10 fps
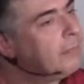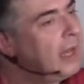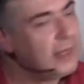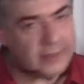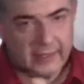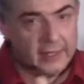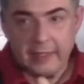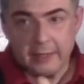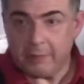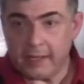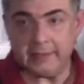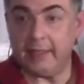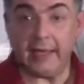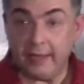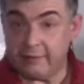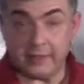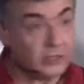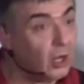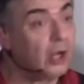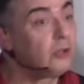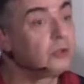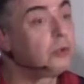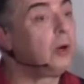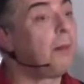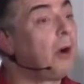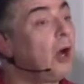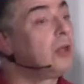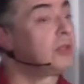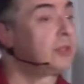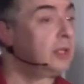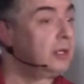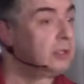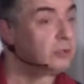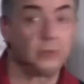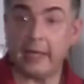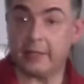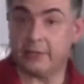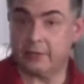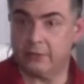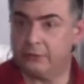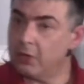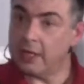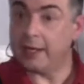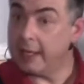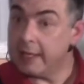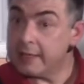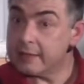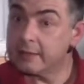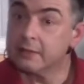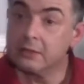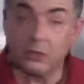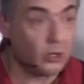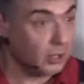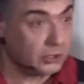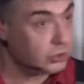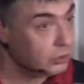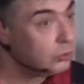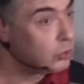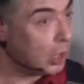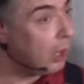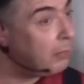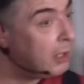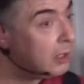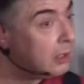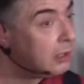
Has anybody ever gone to a boss to ask for a raise or a new job?